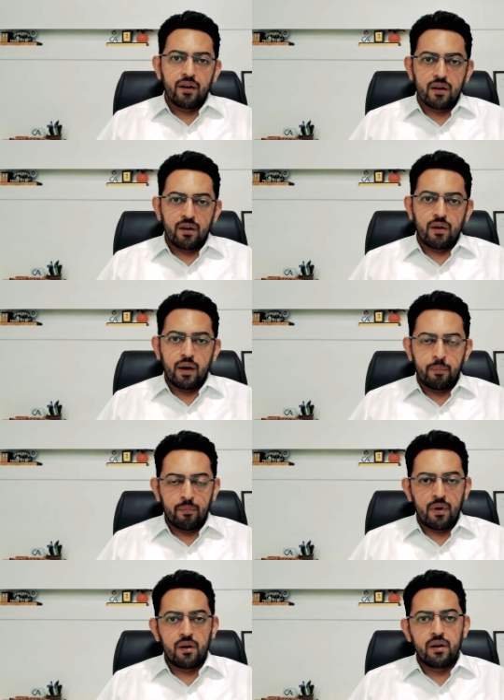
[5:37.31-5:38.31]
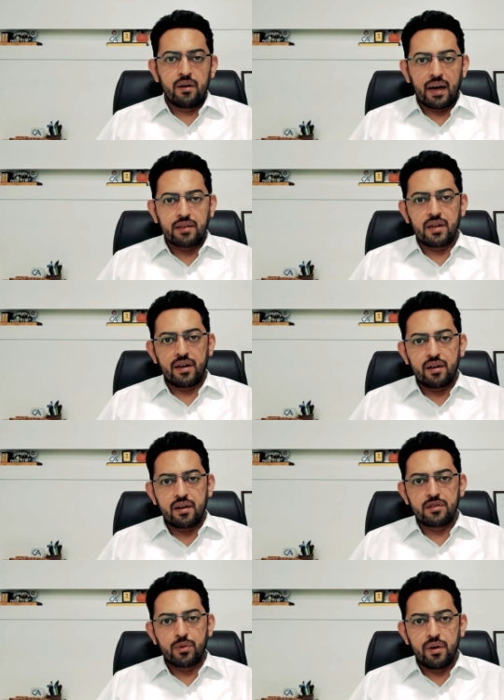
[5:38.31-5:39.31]
I am a tax director
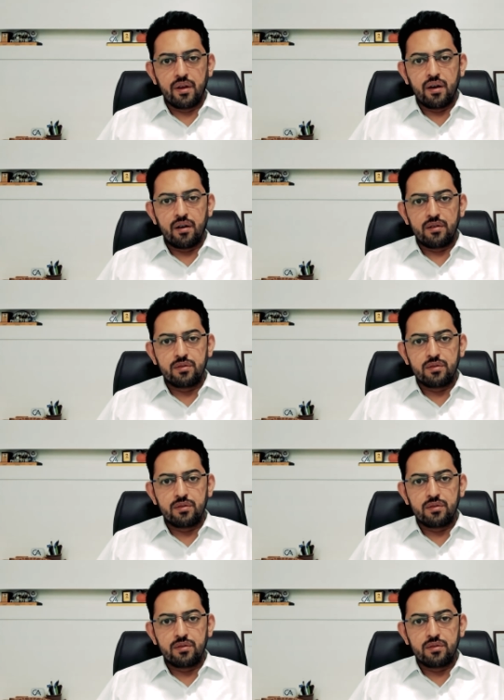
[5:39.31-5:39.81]
at Squarea.